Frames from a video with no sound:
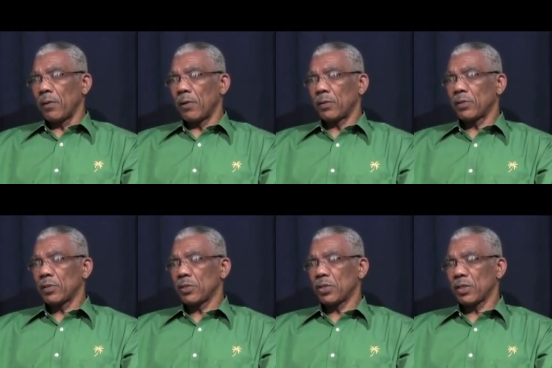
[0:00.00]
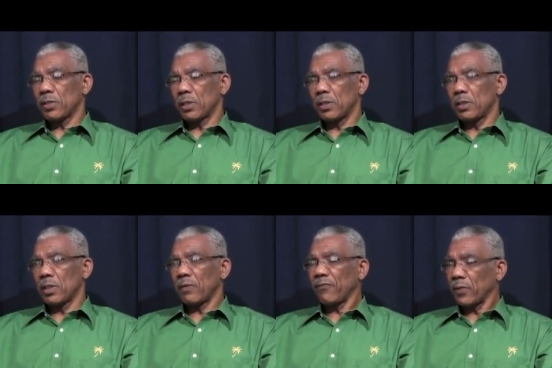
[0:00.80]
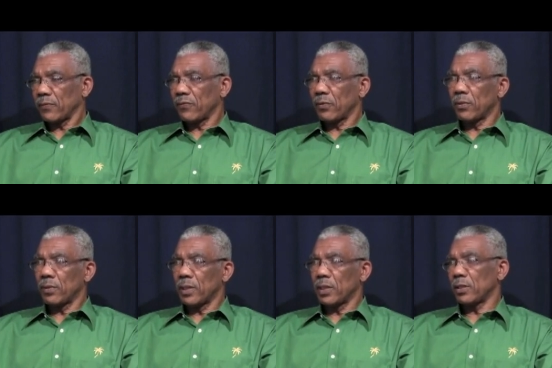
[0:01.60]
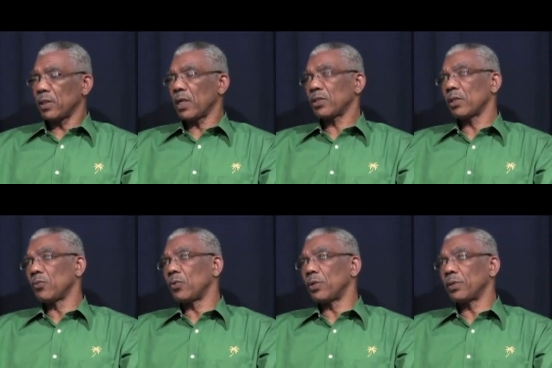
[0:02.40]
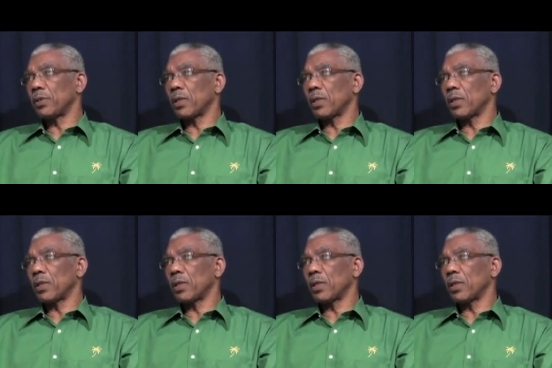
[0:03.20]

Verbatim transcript: or to suggest that he's not fit for an international award.